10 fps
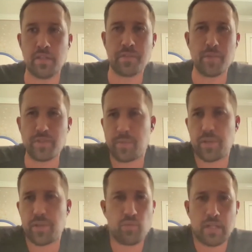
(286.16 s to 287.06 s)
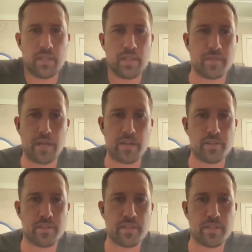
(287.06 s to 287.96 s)
for the most part, you want to live out of
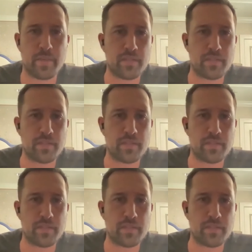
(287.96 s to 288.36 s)
your TMS.